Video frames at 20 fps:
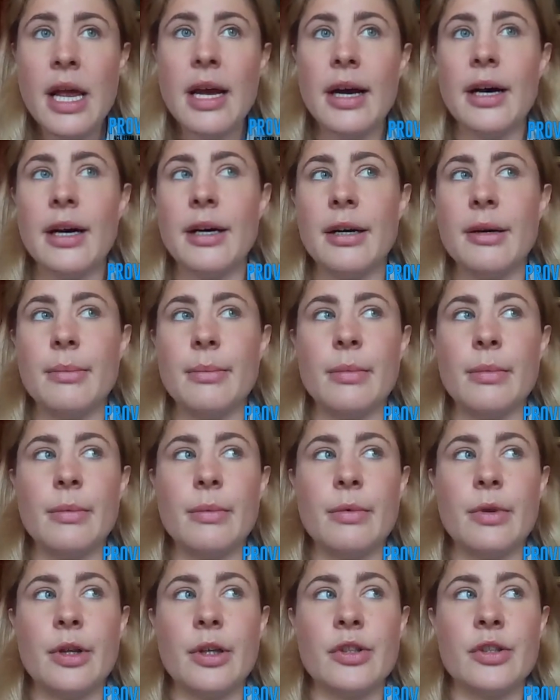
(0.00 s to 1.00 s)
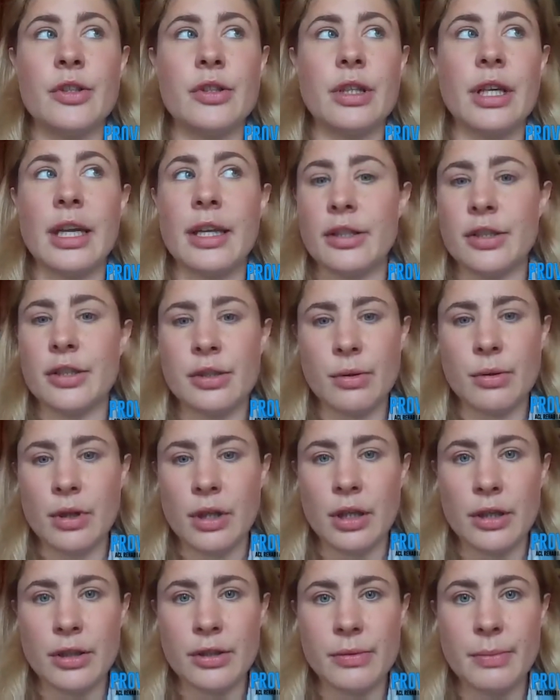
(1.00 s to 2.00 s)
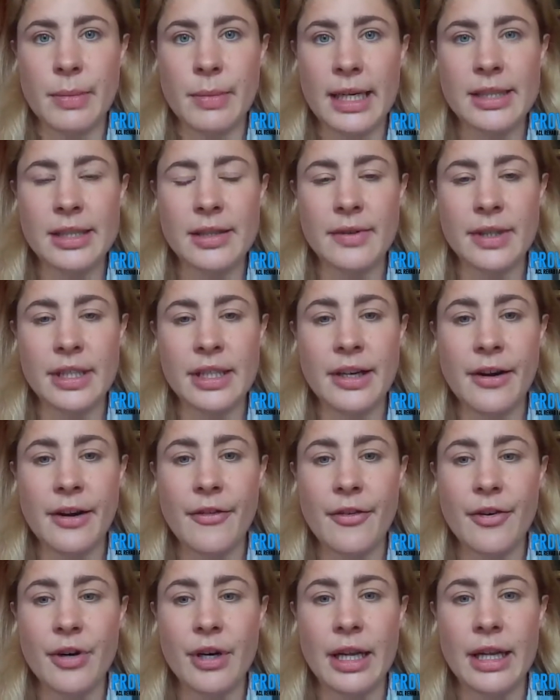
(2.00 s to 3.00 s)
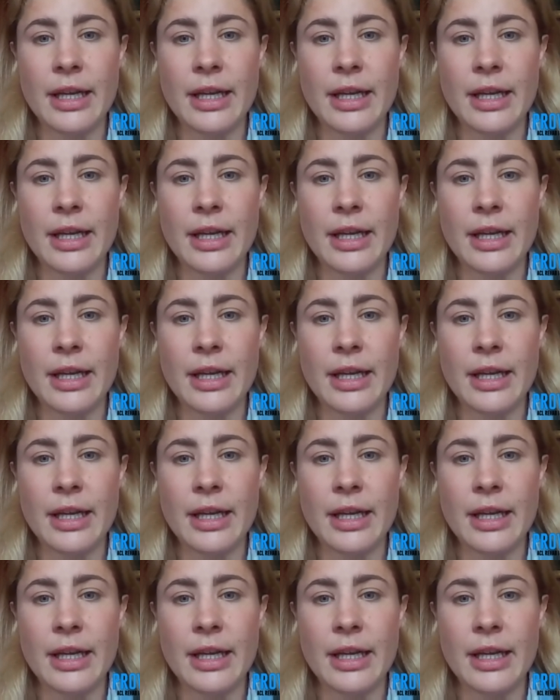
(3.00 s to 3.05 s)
The squad looks massively different,